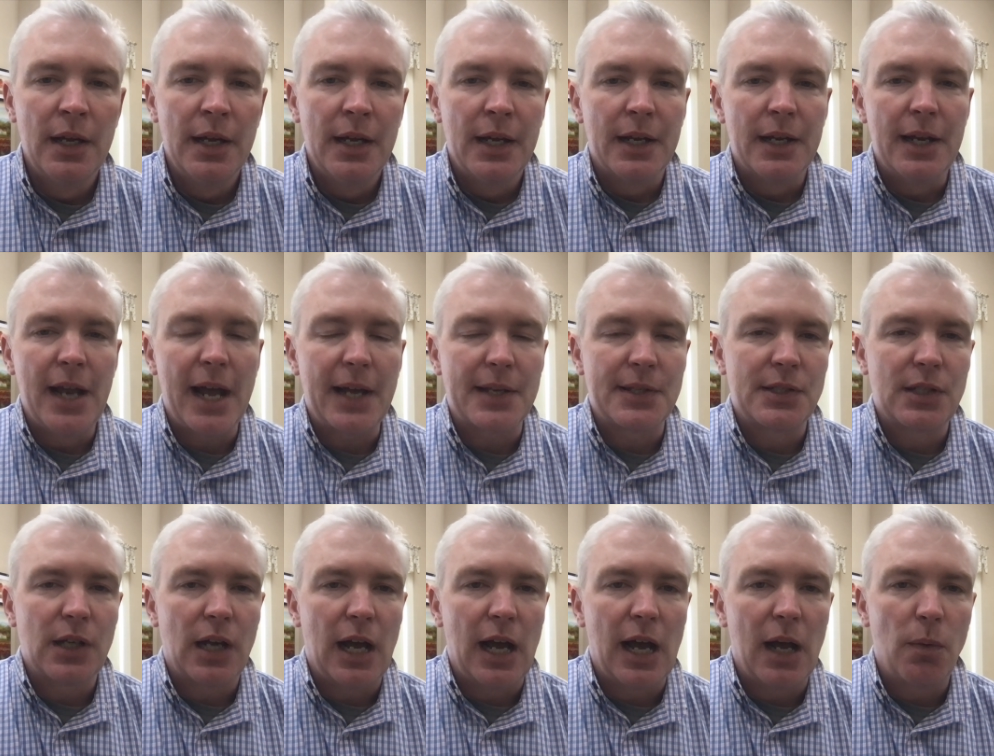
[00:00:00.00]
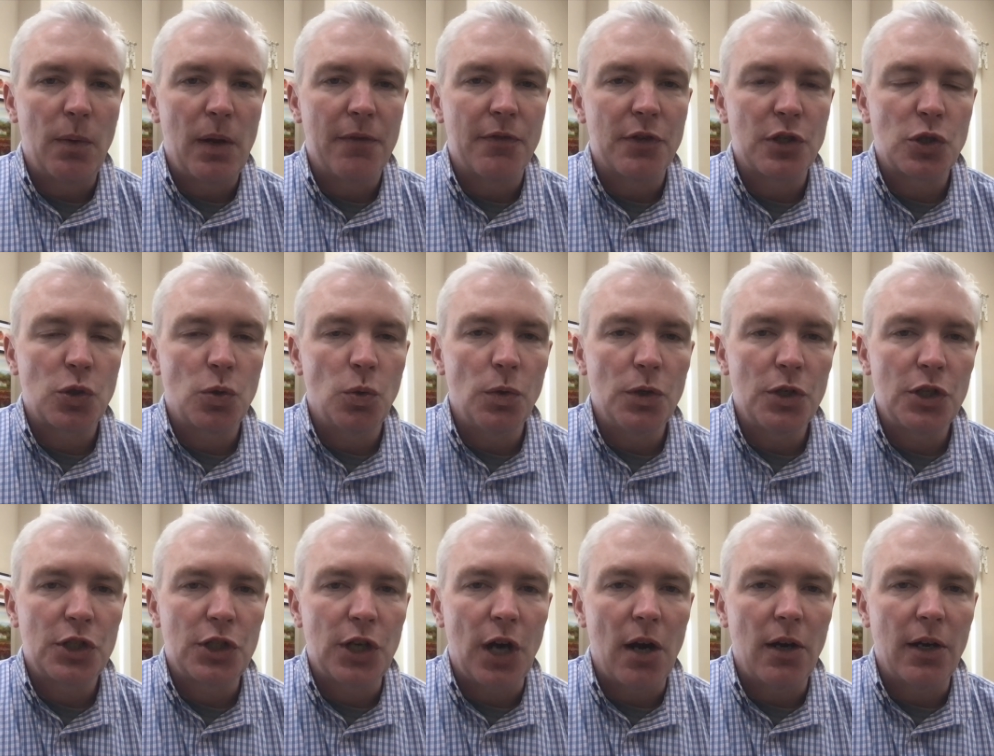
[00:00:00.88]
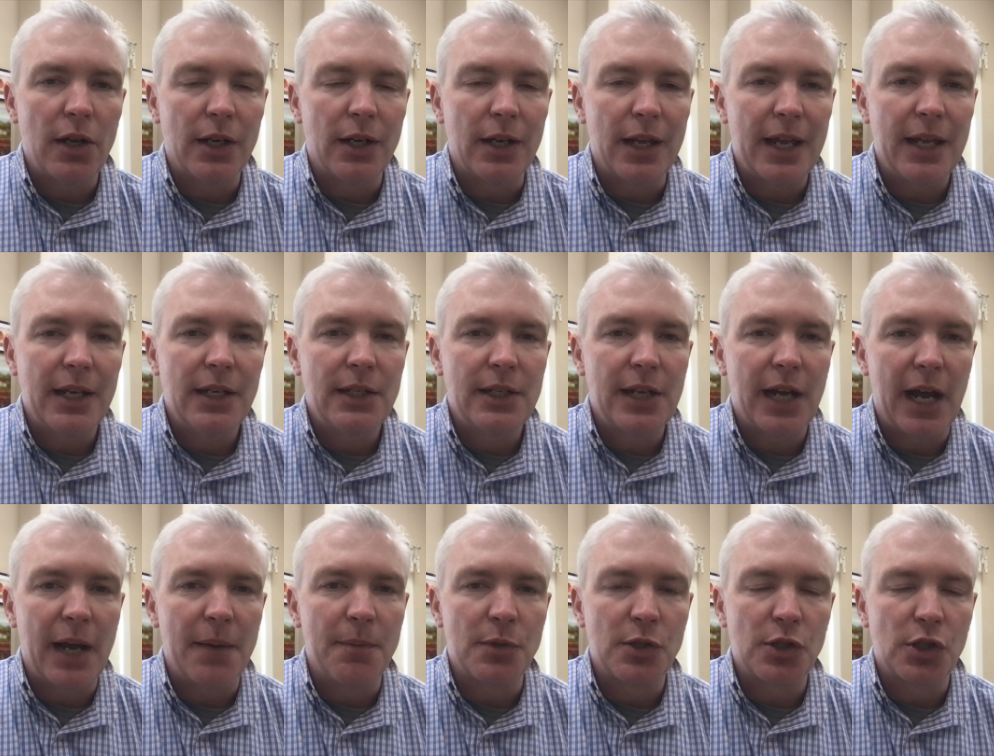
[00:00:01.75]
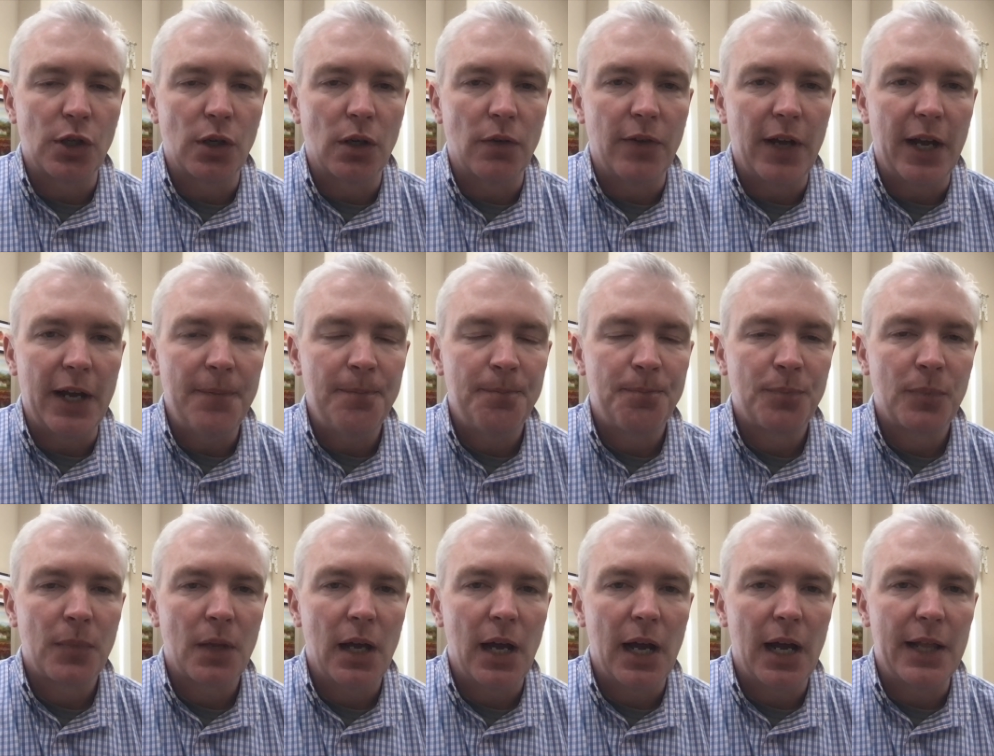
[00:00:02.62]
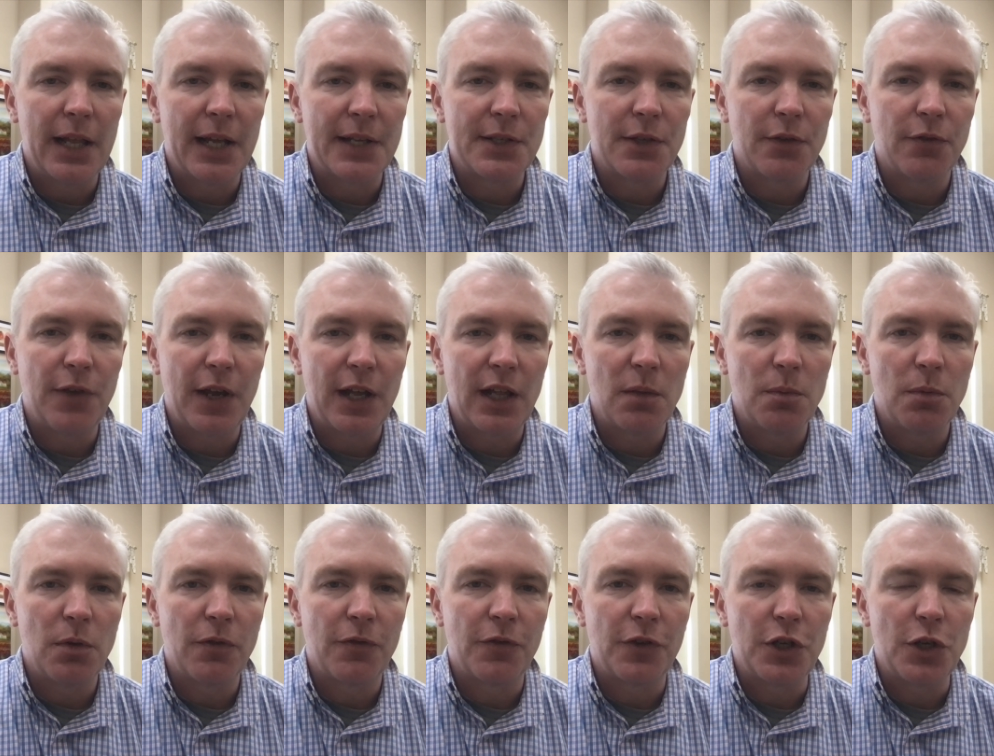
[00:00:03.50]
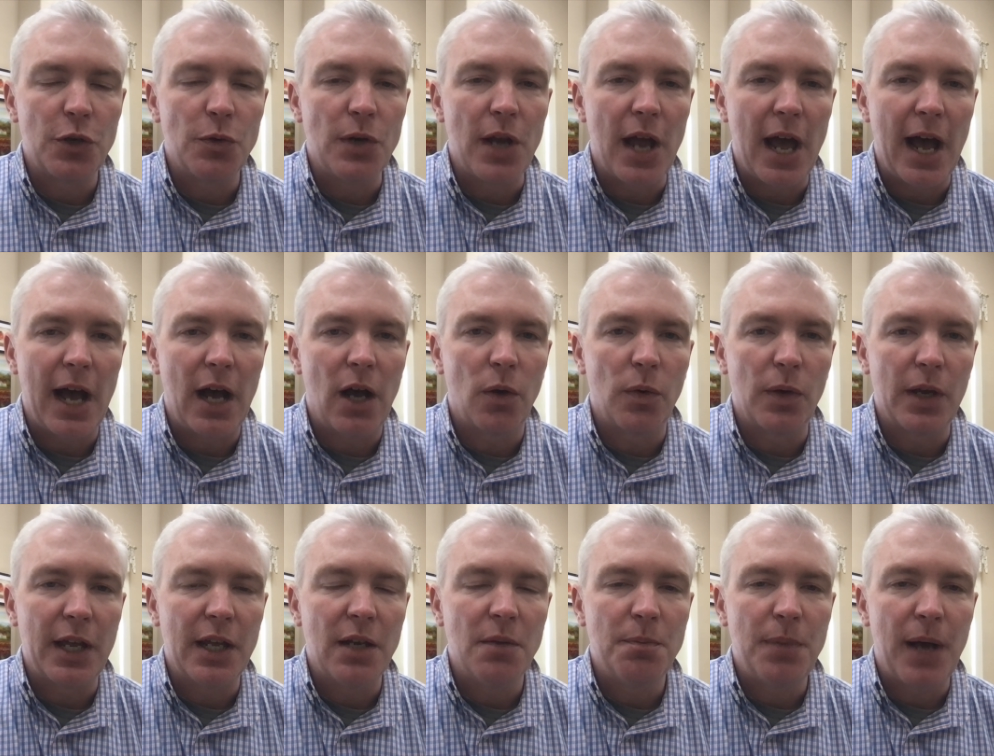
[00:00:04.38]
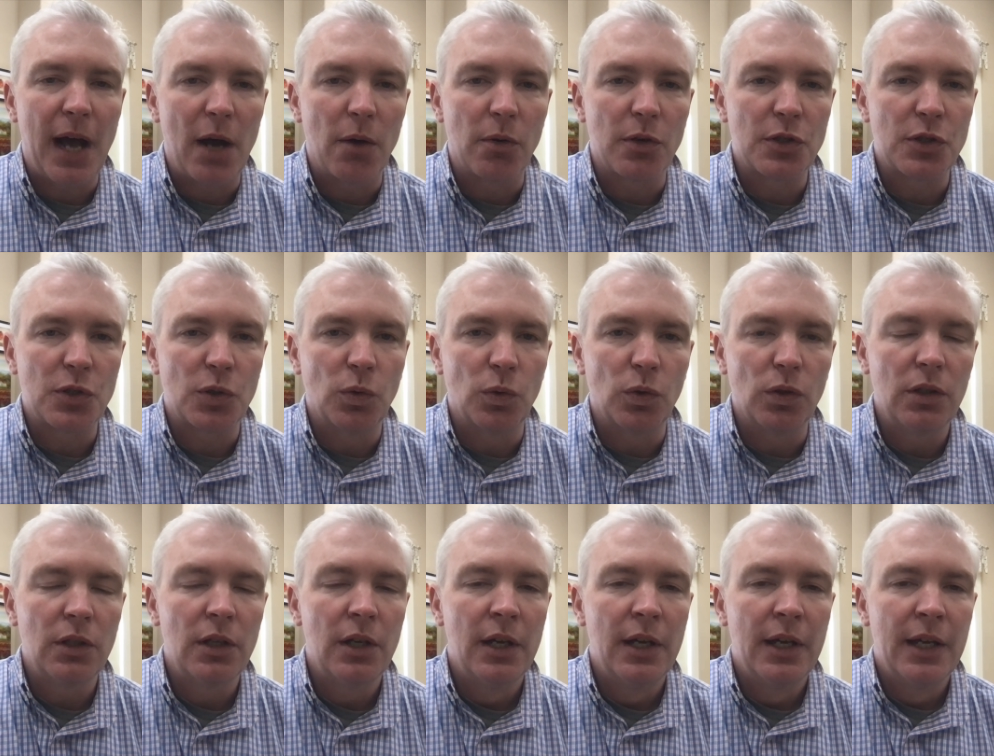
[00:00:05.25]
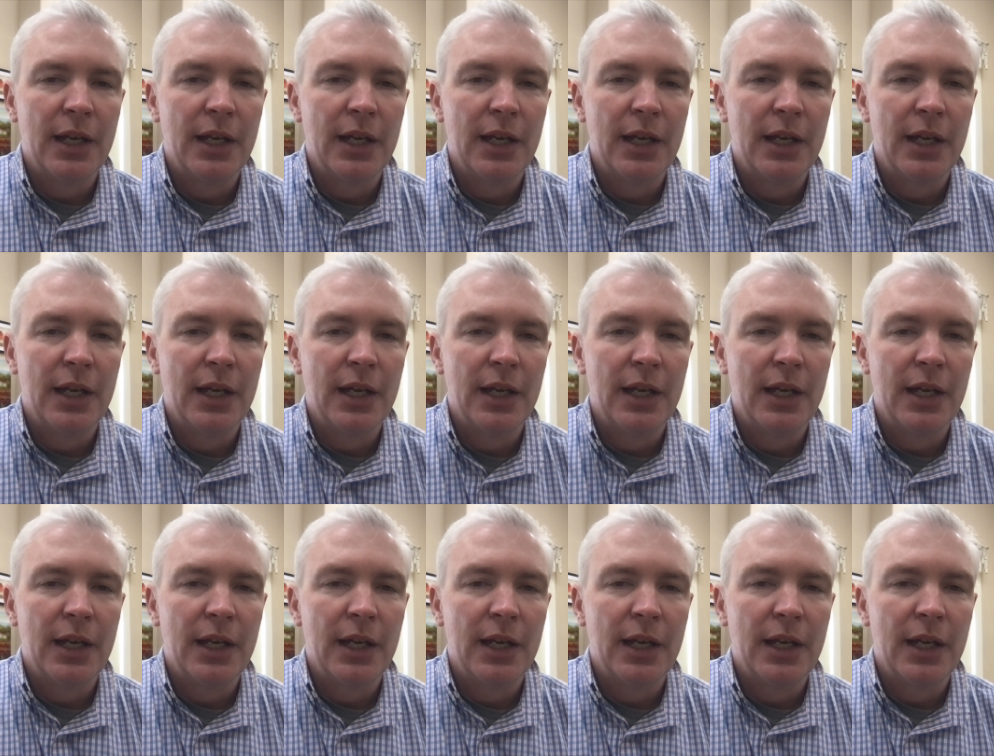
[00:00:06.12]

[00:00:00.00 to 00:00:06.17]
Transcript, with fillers: Next, uh, we have a school start and end time survey uh, that's available for you now in PowerSchool.